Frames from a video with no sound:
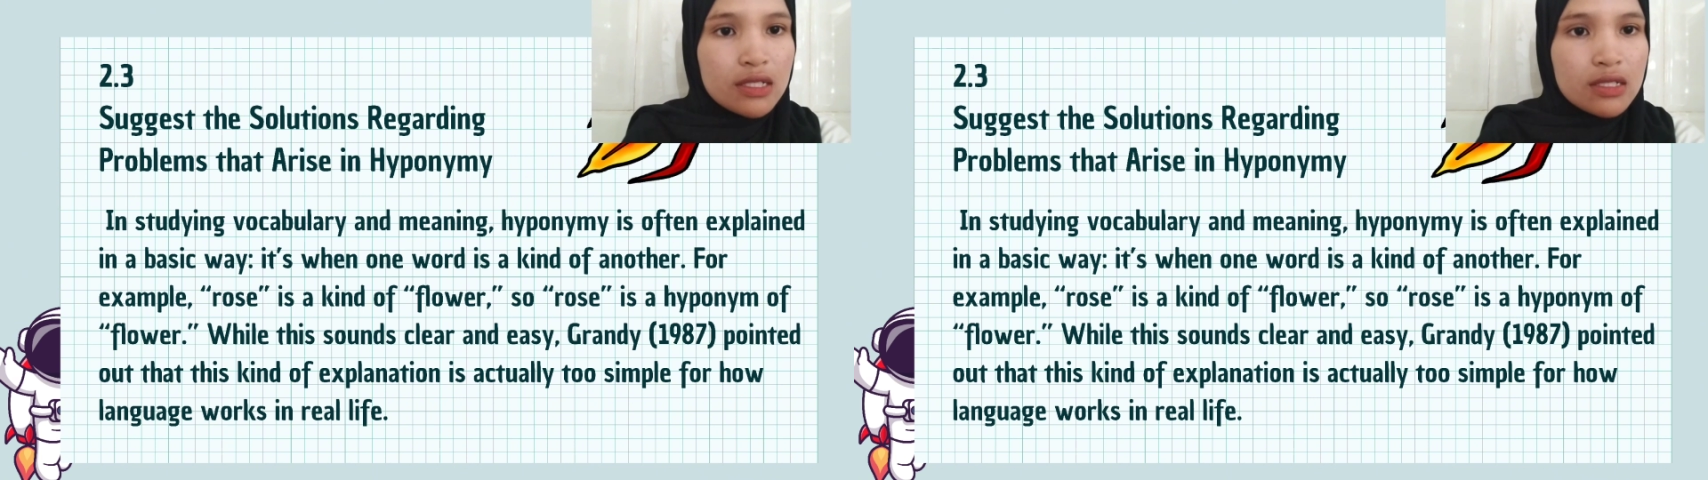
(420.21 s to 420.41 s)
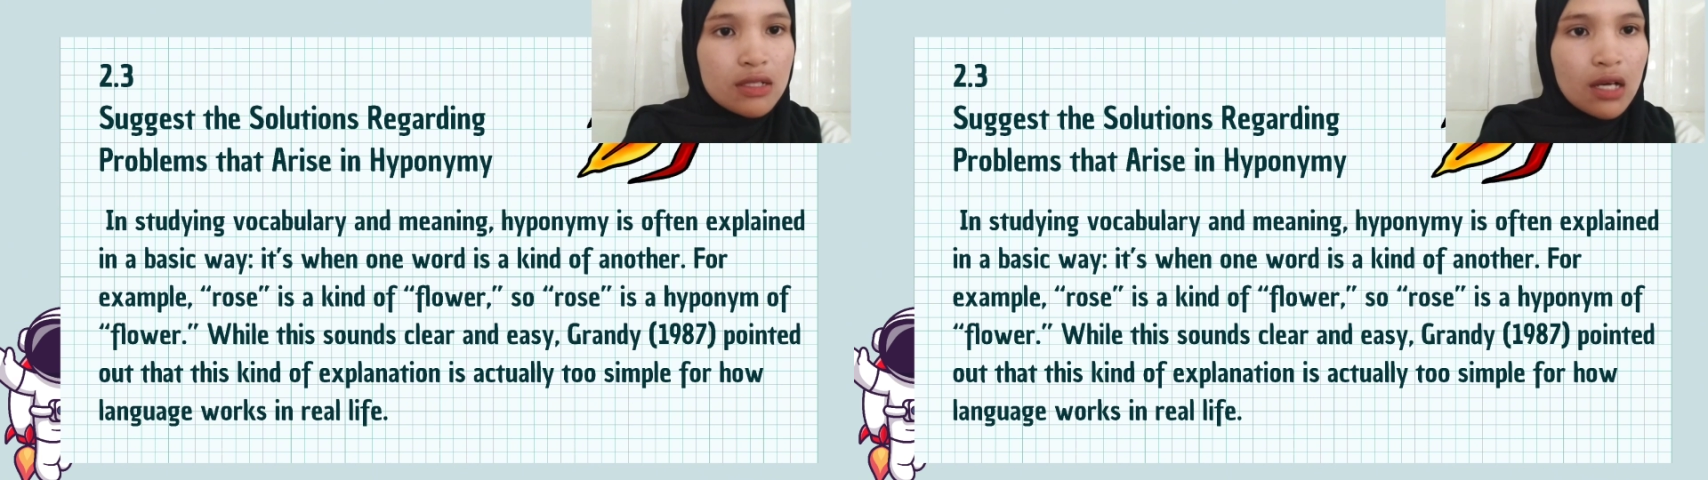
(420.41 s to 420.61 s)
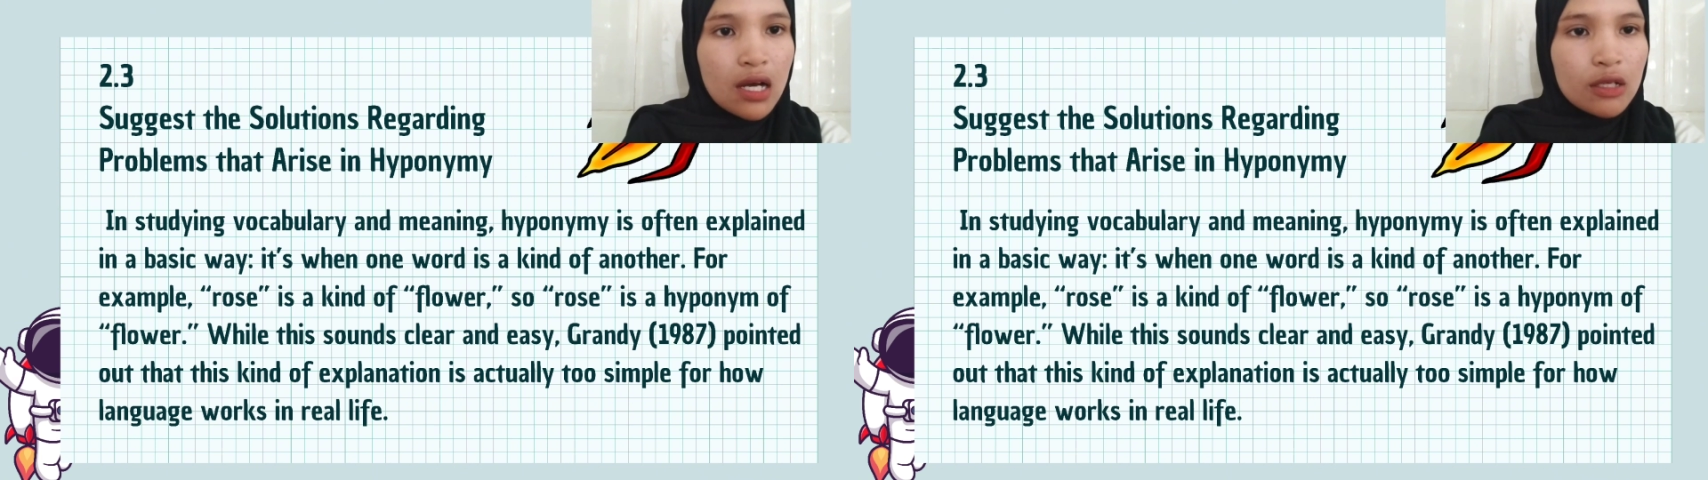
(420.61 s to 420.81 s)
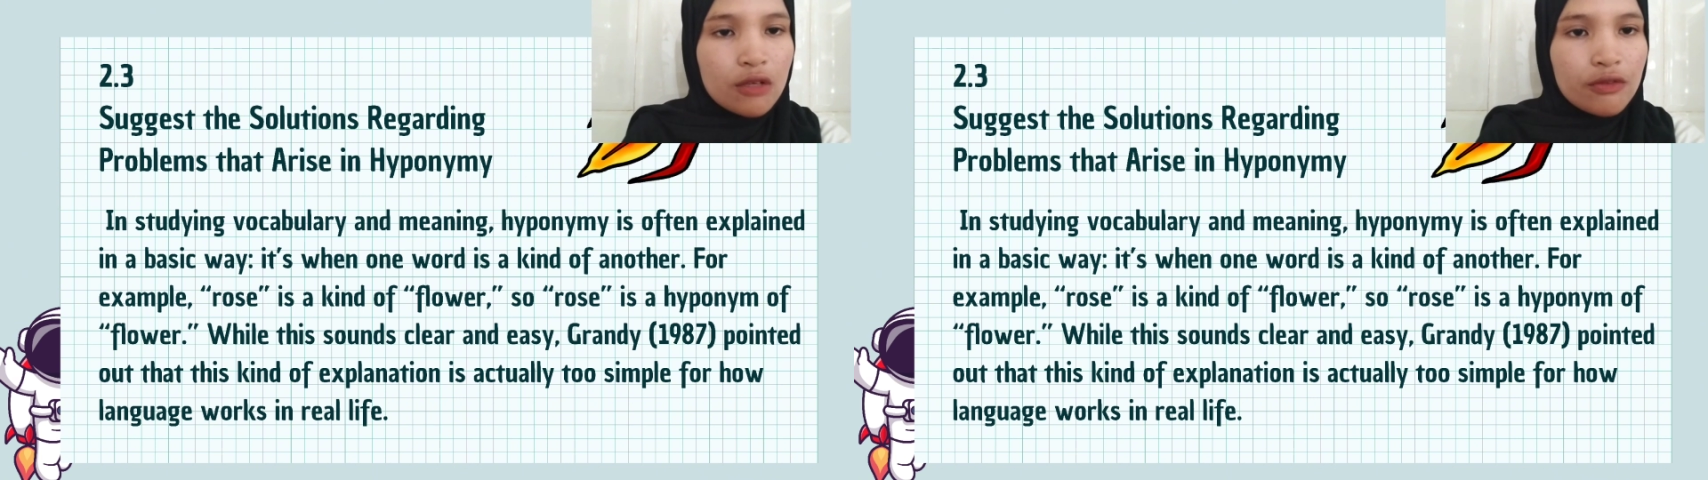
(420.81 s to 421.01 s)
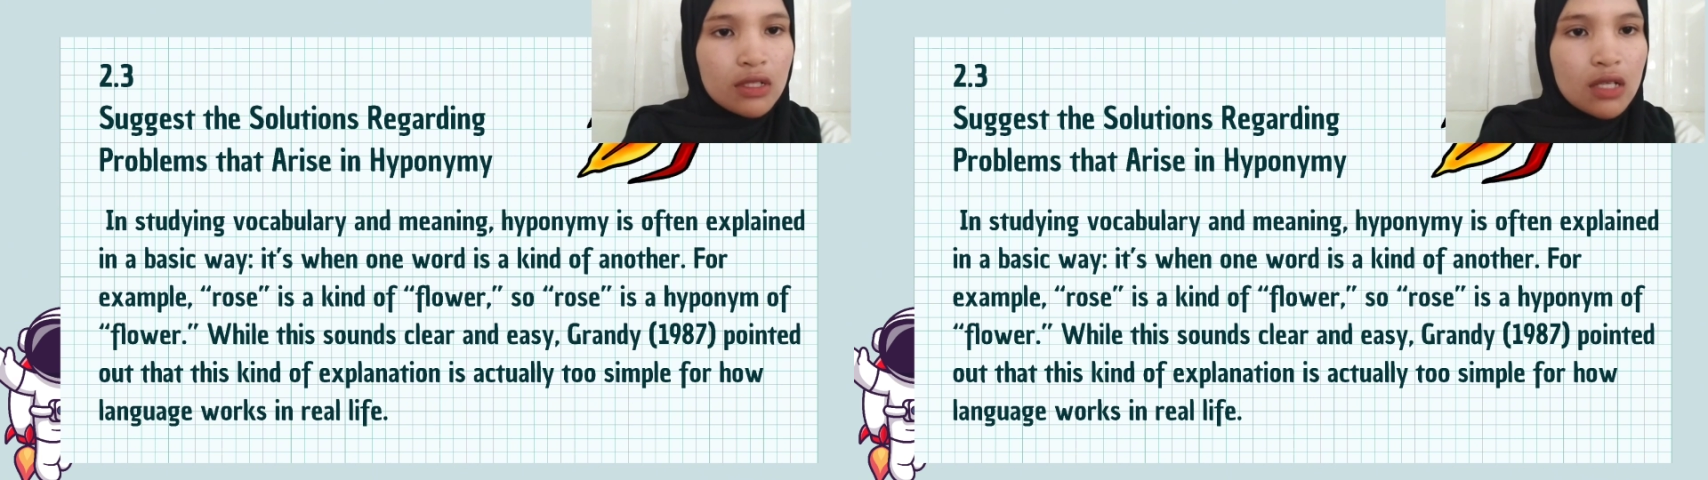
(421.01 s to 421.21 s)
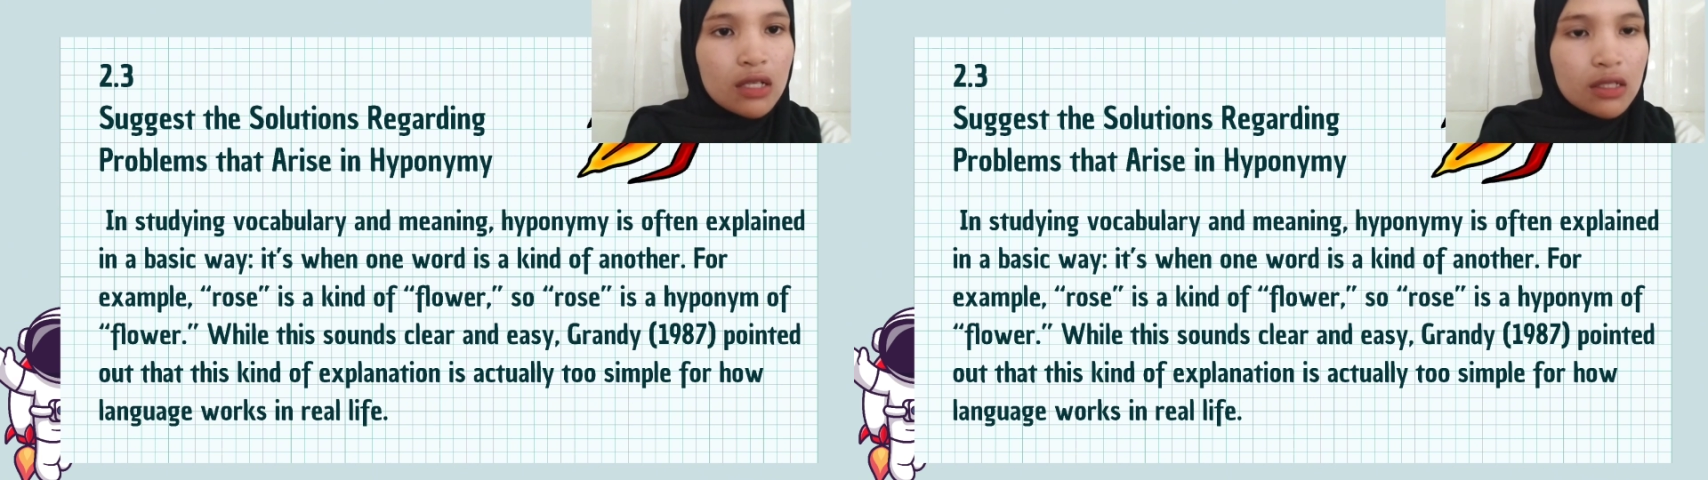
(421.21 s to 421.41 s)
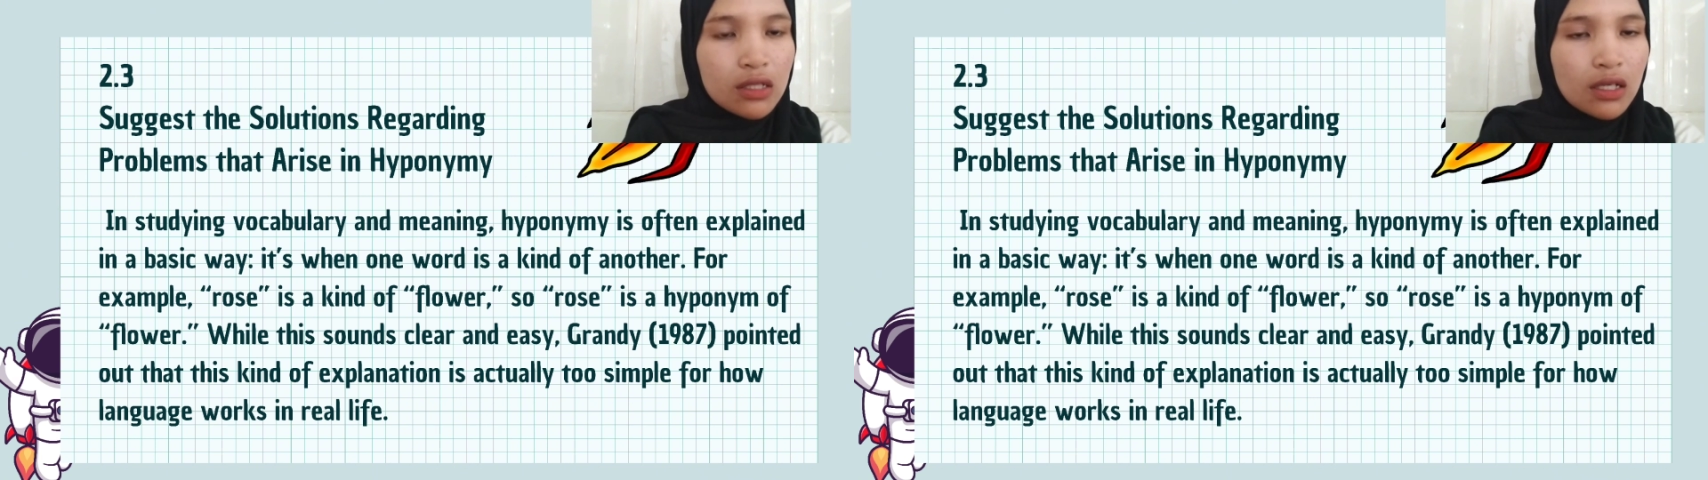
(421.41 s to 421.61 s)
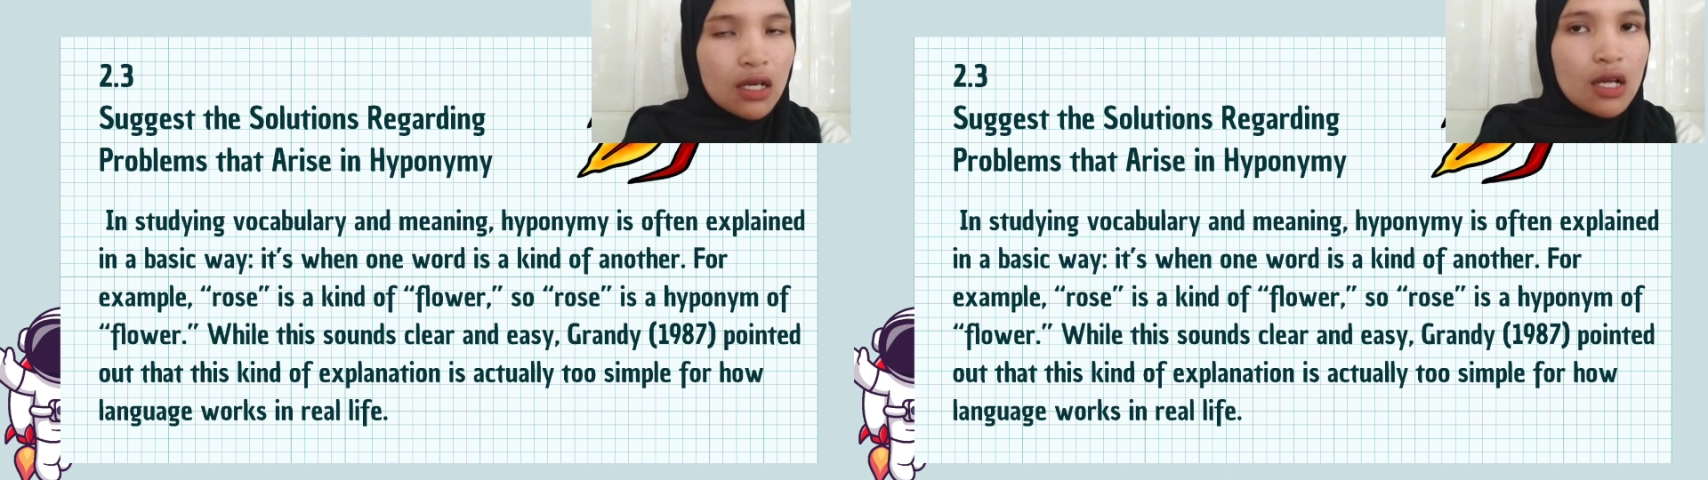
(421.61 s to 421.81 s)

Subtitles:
is a kind of another.